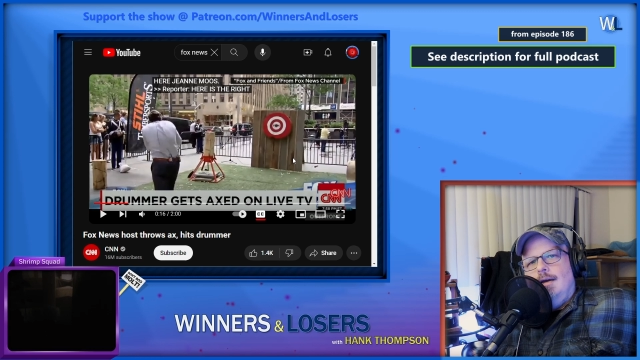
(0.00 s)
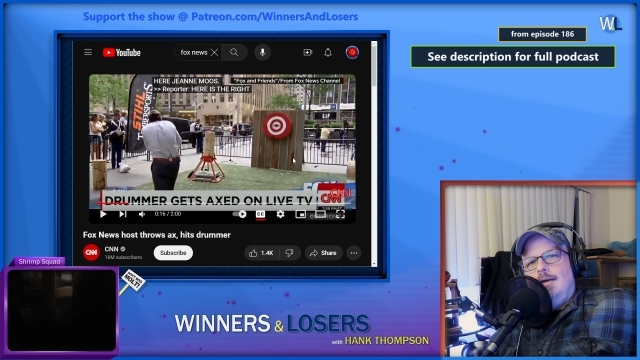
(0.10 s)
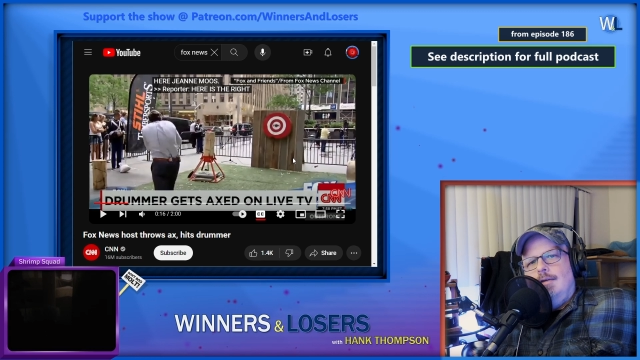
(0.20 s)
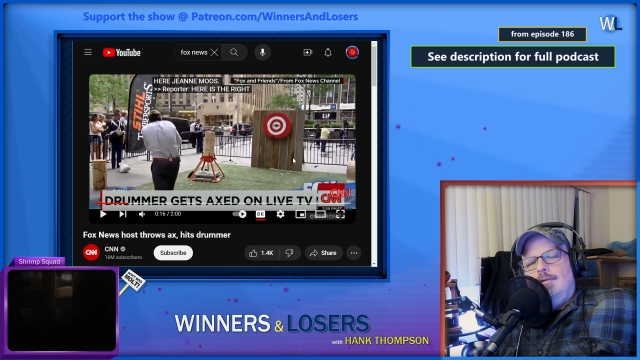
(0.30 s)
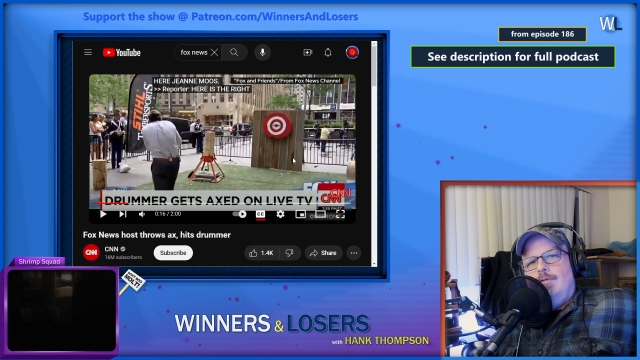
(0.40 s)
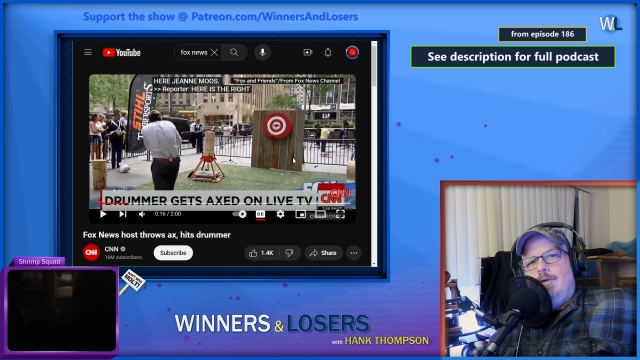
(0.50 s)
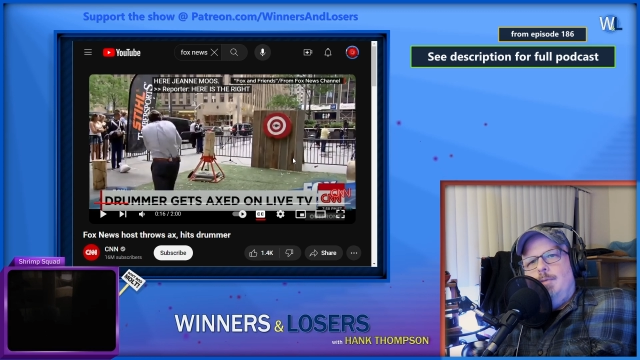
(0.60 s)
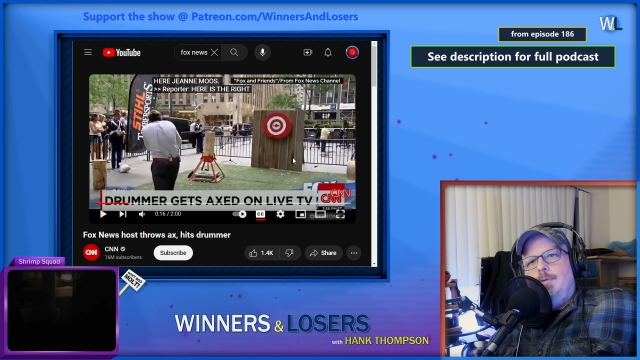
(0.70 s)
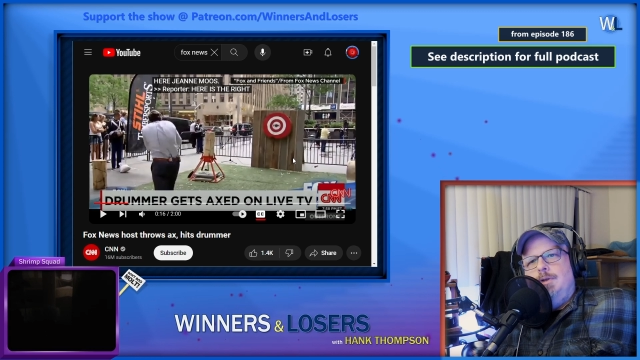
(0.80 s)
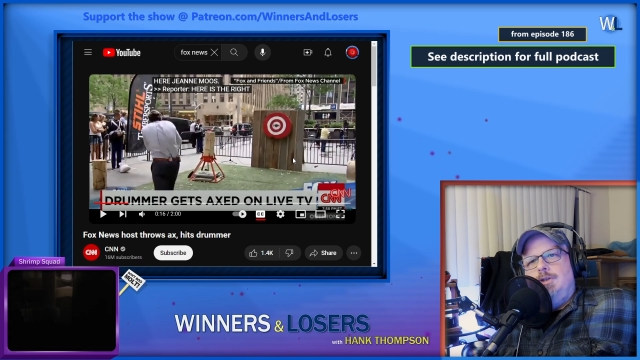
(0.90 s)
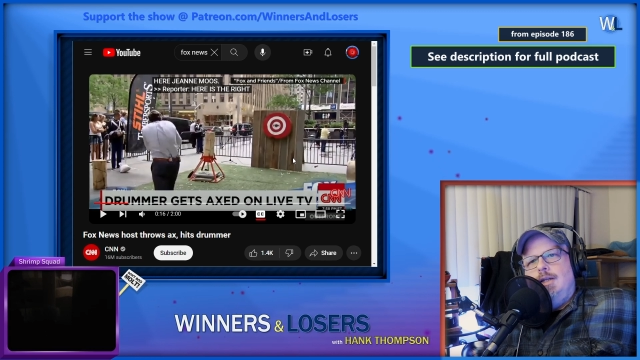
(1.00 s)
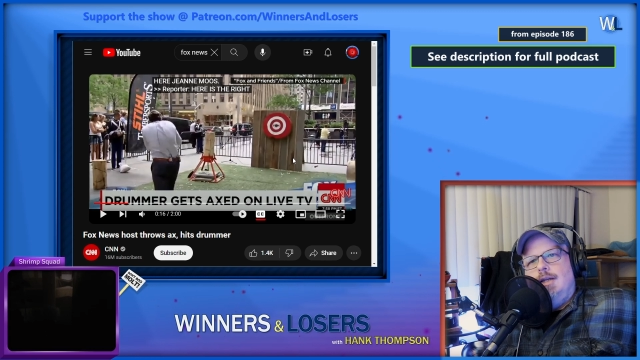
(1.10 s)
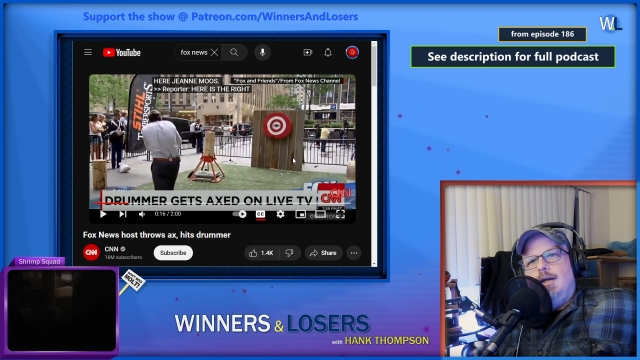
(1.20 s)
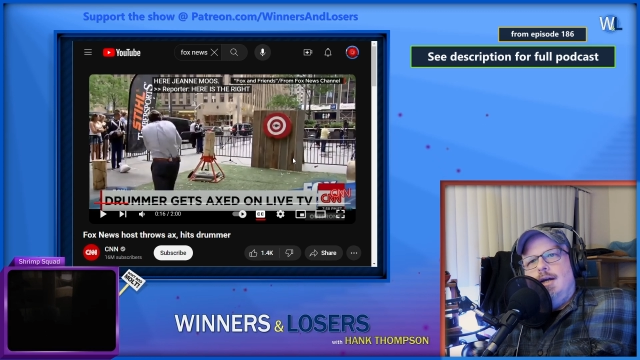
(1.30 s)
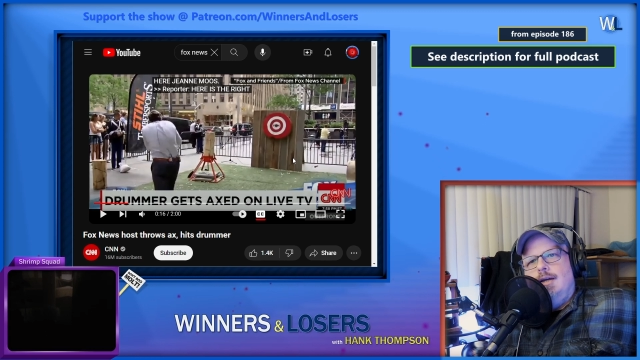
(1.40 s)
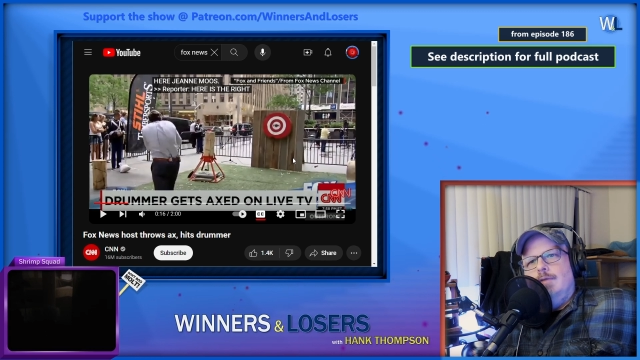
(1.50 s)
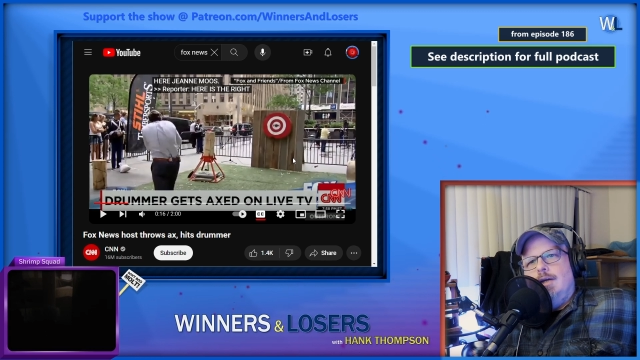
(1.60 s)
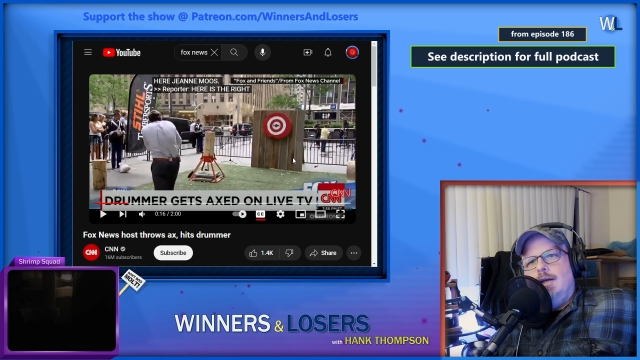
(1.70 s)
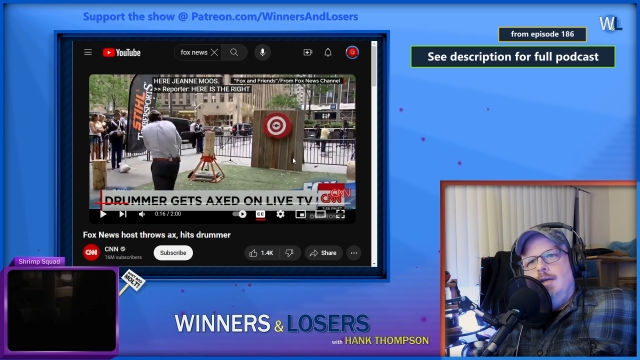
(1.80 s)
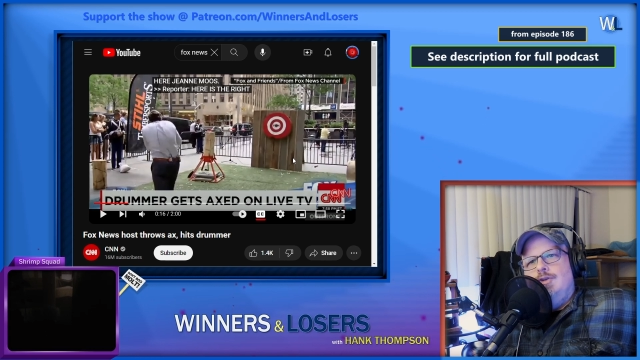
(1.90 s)
I can definitely appreciate the kind of
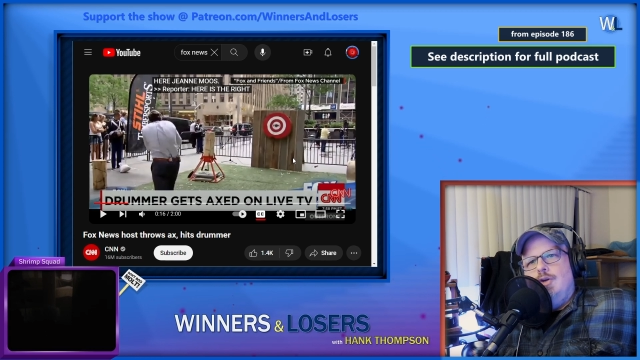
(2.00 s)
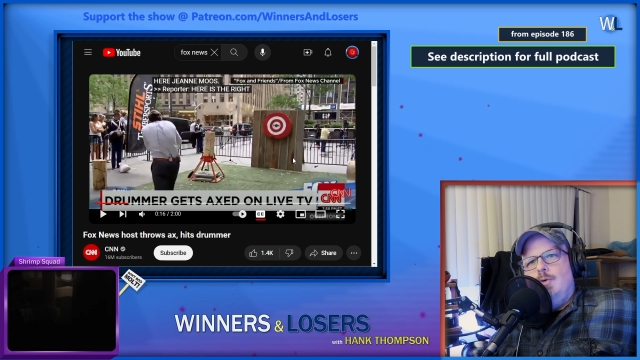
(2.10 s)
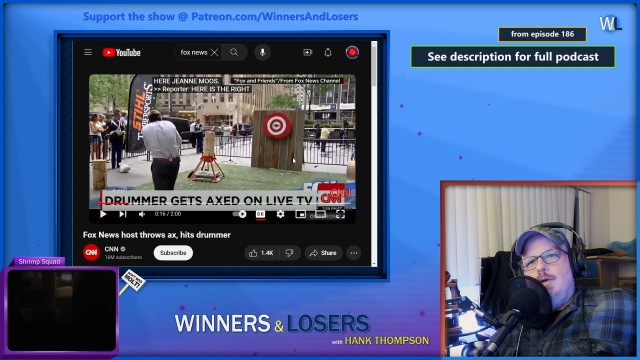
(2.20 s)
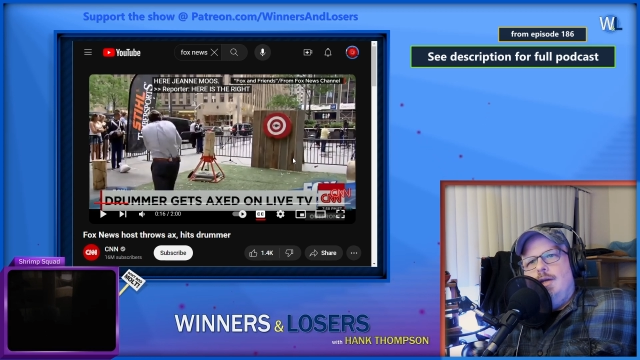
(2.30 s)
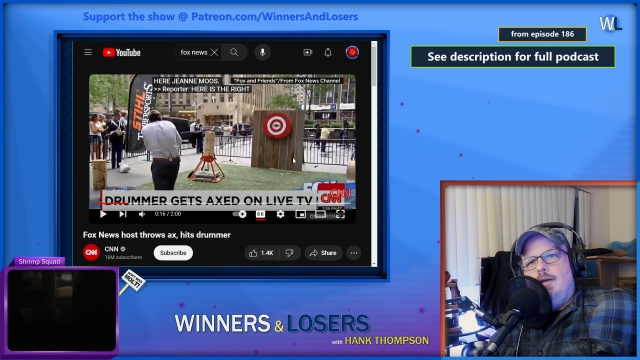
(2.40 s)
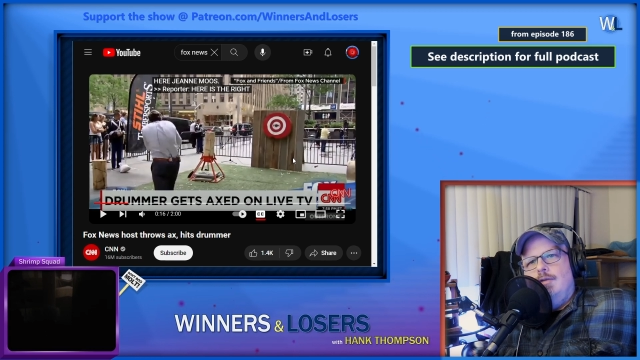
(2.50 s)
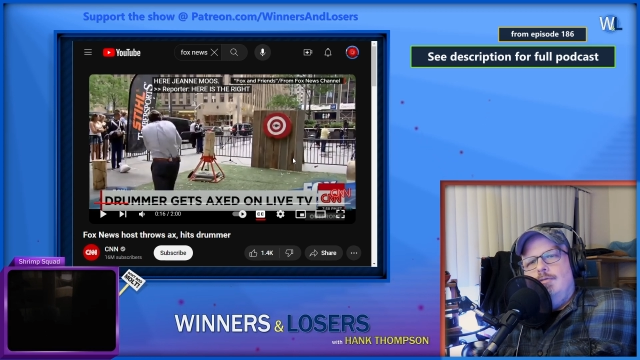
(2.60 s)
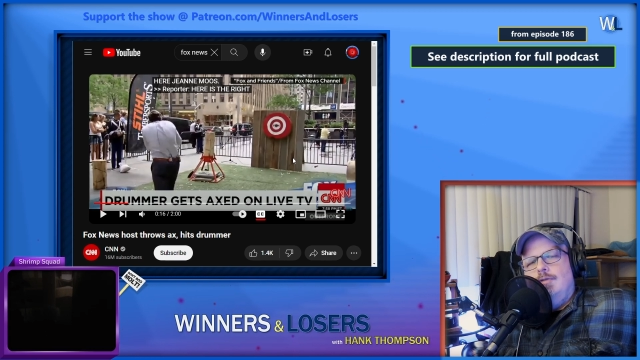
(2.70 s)
like ingenuity and